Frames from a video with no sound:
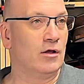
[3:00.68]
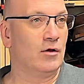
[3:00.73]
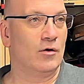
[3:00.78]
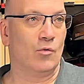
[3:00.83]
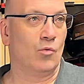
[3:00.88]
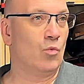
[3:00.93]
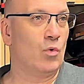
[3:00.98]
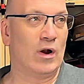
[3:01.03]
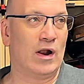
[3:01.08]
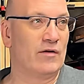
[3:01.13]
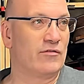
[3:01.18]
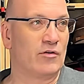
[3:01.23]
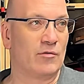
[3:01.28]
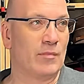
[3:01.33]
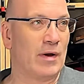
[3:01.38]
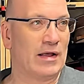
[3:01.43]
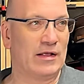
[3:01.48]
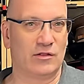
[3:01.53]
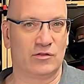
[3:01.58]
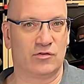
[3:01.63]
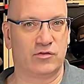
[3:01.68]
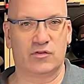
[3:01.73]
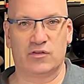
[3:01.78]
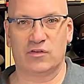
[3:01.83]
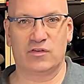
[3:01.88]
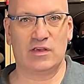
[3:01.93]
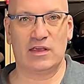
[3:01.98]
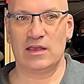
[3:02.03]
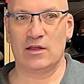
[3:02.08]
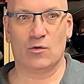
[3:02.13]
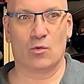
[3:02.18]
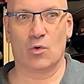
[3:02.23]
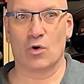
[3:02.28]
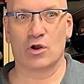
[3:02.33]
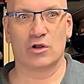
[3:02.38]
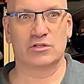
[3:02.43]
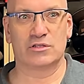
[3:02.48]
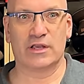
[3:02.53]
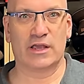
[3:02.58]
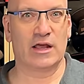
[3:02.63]
whatever might see the
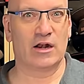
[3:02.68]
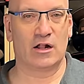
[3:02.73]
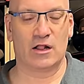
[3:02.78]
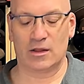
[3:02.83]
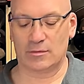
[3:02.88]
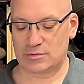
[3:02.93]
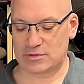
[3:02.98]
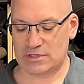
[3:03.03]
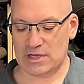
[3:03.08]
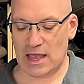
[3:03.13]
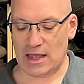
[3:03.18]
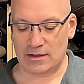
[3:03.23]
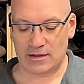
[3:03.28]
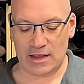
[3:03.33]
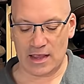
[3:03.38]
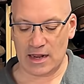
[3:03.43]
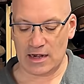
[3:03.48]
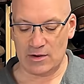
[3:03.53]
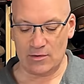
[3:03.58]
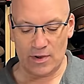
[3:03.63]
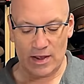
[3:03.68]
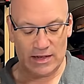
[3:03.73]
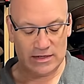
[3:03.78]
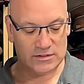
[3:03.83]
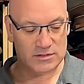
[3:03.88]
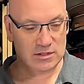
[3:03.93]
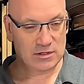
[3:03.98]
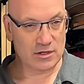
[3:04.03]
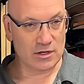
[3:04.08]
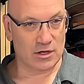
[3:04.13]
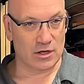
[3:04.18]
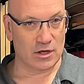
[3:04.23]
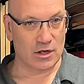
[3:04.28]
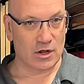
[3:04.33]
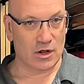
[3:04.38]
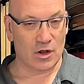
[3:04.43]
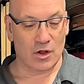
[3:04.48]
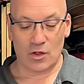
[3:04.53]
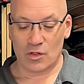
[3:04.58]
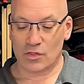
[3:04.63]
words and get all upset. Anyways,
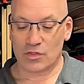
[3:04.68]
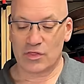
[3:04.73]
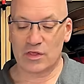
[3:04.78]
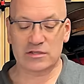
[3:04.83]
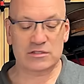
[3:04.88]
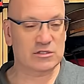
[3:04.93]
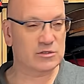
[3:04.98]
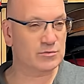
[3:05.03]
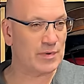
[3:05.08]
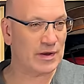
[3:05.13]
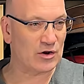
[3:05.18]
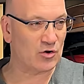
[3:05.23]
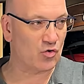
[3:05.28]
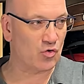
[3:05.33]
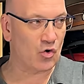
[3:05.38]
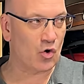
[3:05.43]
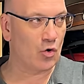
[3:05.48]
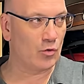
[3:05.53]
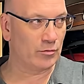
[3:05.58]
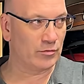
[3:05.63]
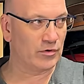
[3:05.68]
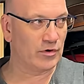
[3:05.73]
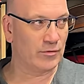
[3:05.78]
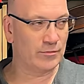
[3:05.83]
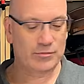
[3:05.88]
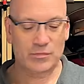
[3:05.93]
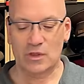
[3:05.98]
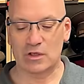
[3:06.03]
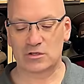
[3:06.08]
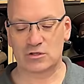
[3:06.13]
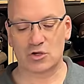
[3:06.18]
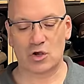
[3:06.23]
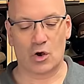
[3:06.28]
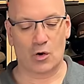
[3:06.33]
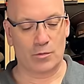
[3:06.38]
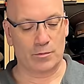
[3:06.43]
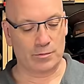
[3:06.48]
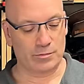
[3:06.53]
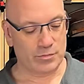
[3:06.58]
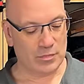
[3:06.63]
this has been chromed.
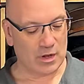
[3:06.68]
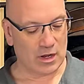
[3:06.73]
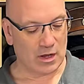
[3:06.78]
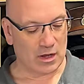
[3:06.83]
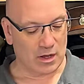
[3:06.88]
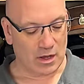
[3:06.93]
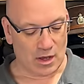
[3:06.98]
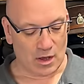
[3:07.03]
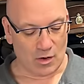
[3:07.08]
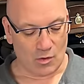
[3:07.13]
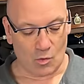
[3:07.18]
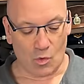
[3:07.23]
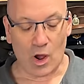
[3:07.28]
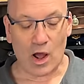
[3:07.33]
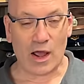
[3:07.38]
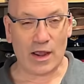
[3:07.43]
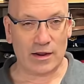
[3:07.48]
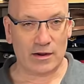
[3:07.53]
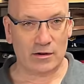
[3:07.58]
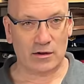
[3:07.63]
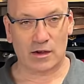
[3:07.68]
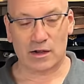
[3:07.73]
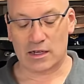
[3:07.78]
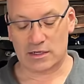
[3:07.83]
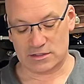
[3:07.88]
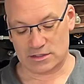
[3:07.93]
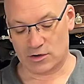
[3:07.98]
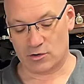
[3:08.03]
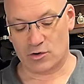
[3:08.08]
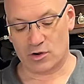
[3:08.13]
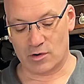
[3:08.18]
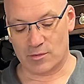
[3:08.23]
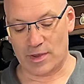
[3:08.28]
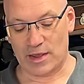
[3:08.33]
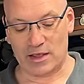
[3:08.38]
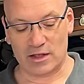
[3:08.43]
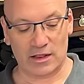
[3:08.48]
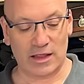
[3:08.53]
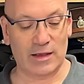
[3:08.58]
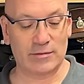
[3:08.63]
So why? Because they're going to
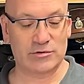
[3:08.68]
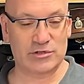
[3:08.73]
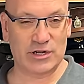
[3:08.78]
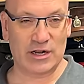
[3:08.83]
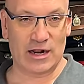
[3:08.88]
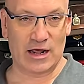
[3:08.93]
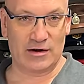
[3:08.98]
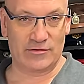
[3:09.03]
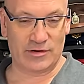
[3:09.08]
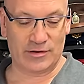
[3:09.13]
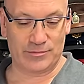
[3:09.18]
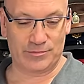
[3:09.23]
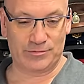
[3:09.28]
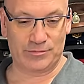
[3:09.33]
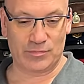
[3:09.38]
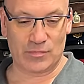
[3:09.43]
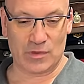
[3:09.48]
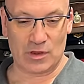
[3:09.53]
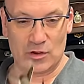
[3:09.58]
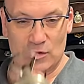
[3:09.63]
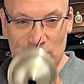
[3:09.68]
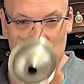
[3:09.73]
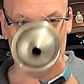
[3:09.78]
make a lampshade out of it. You can